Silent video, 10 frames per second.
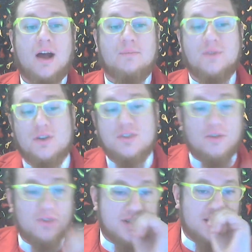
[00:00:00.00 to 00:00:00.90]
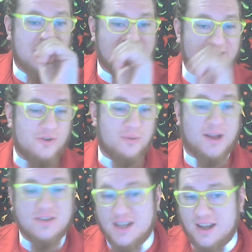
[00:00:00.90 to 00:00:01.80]
Um, you can definitely tell like the
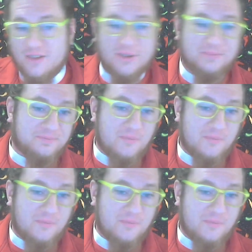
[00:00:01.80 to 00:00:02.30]
fermenting of it